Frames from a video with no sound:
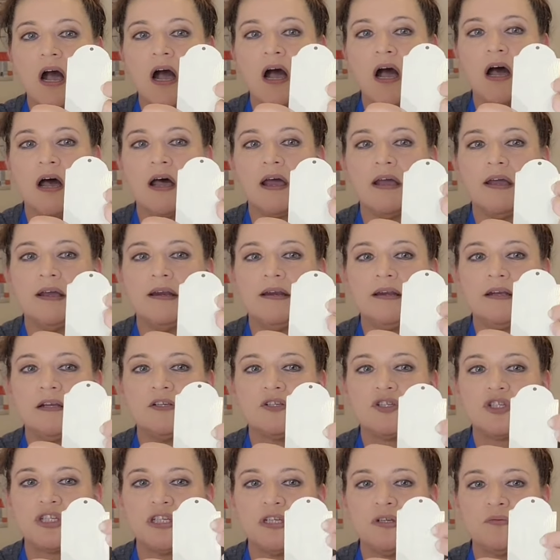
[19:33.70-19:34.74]
Uh,
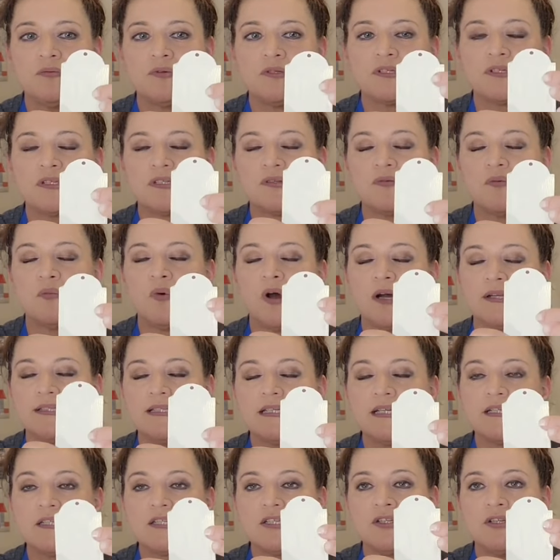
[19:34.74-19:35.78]
she was
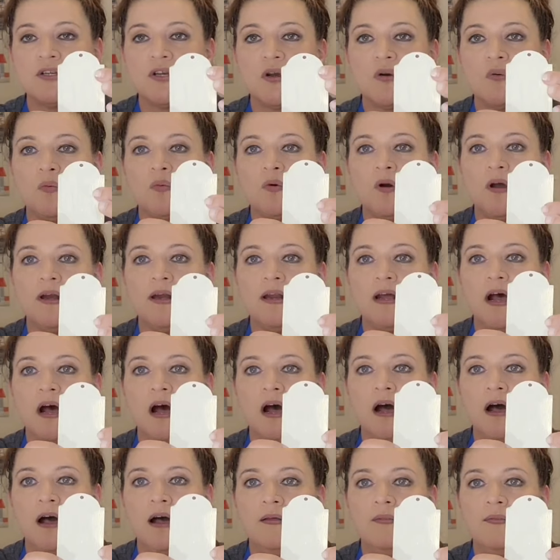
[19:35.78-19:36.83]
wanting to know what
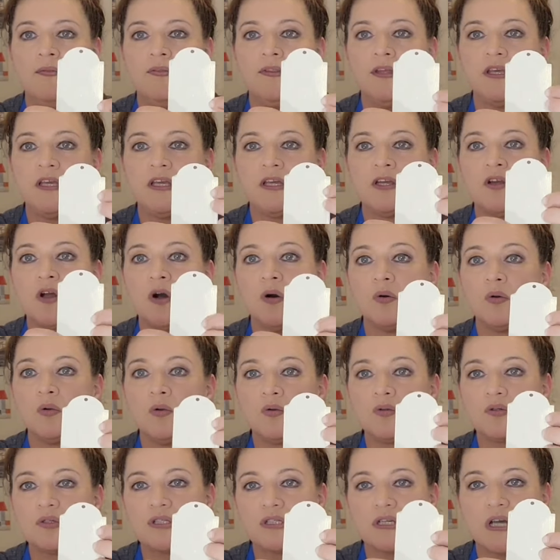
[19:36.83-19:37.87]
uh, the
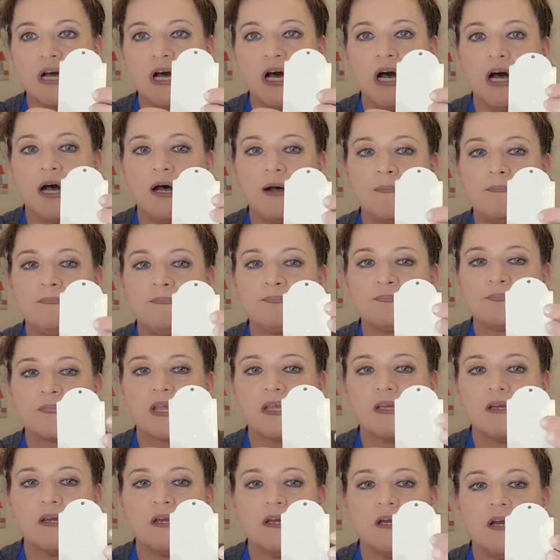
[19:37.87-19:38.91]
gold um,
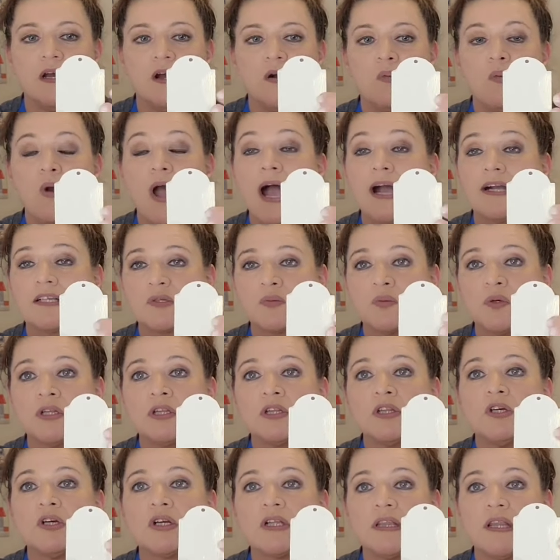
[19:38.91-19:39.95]
wax
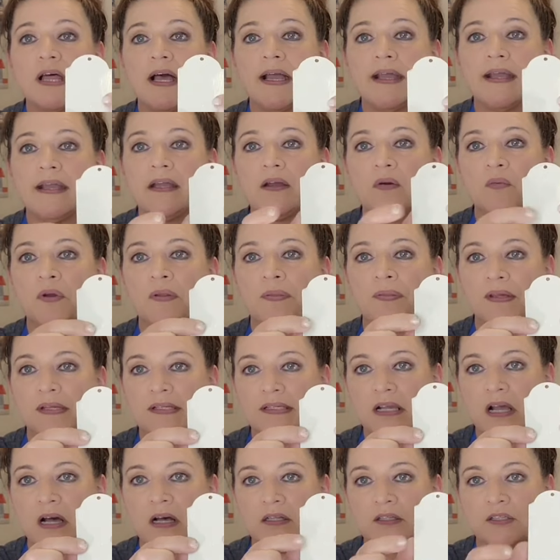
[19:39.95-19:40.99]
would look like with
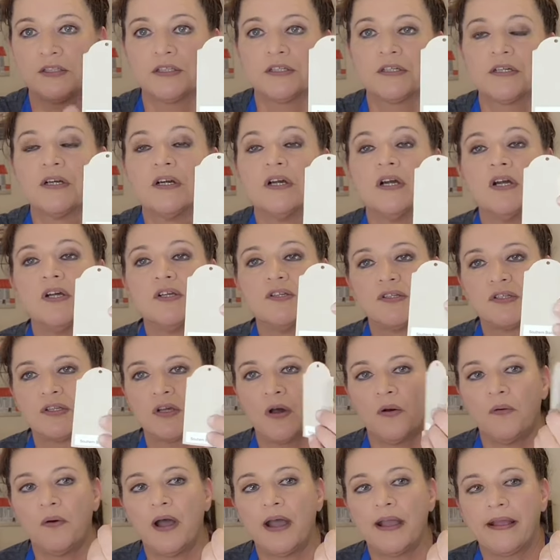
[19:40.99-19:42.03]
this color.
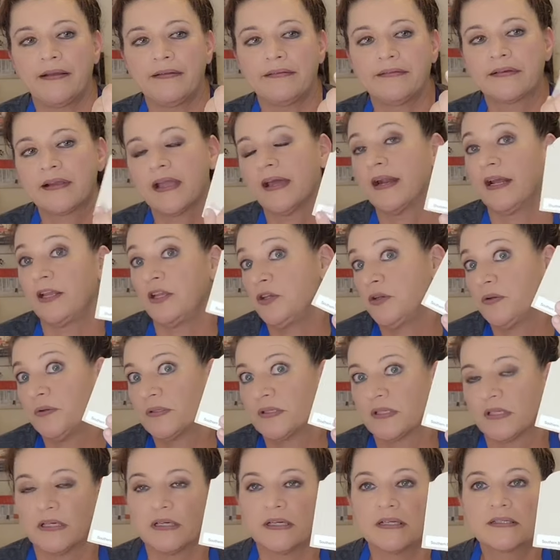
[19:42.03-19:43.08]
So I kind of
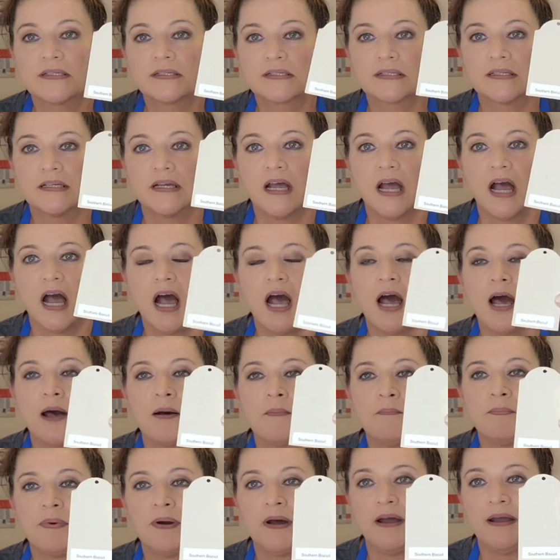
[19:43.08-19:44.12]
used this.
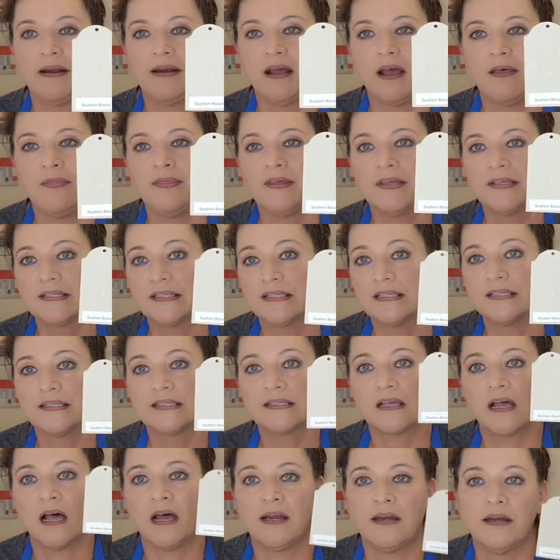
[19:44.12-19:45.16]
Uh, but this
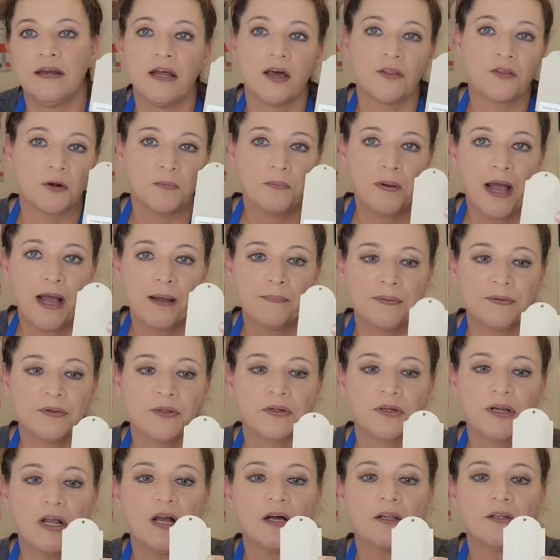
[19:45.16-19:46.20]
is another
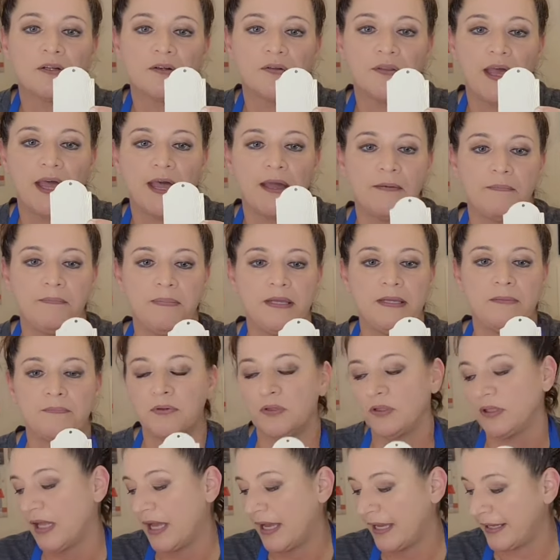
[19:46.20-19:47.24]
popular color that
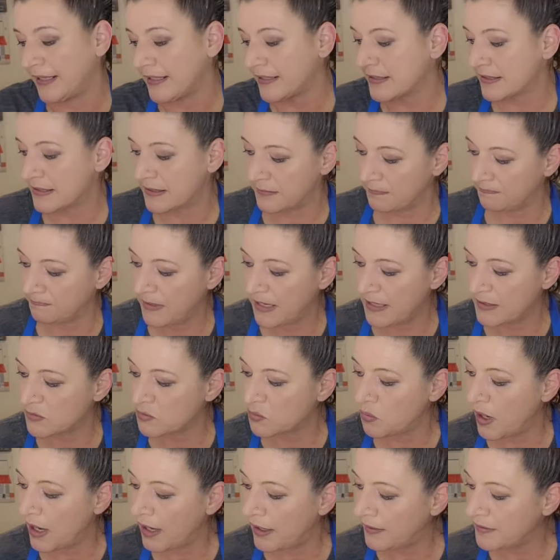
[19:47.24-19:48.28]
people liked
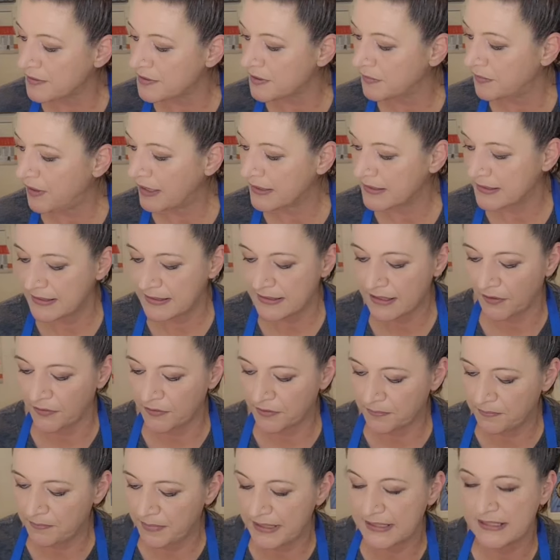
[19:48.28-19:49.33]
as well. So that's
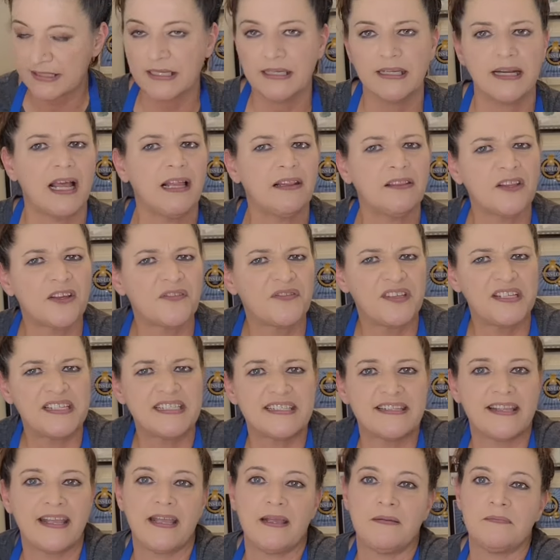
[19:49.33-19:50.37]
Southern Biscuit. I love
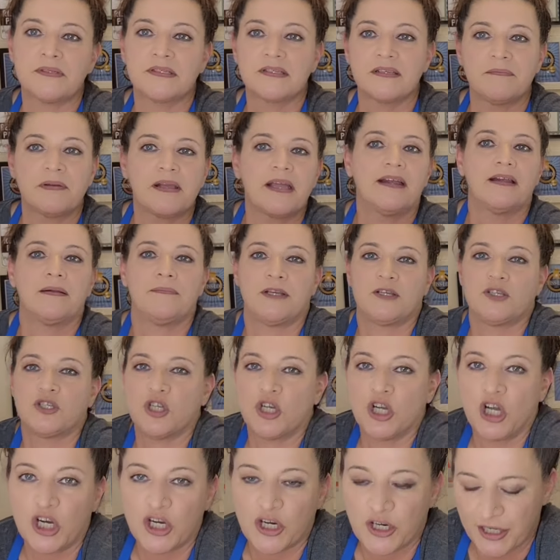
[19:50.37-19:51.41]
these names. It kind of makes
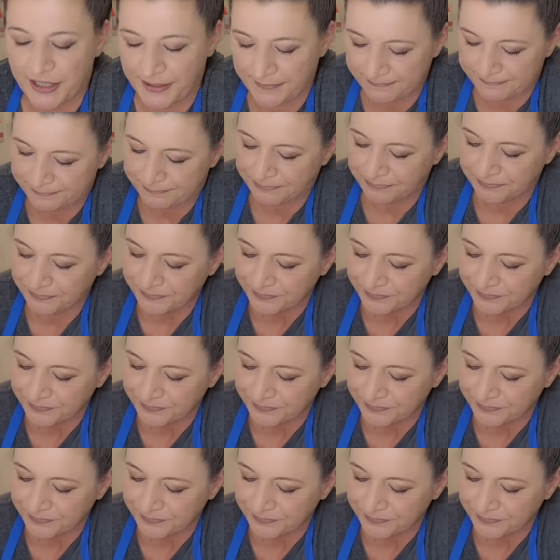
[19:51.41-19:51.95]
you hungry.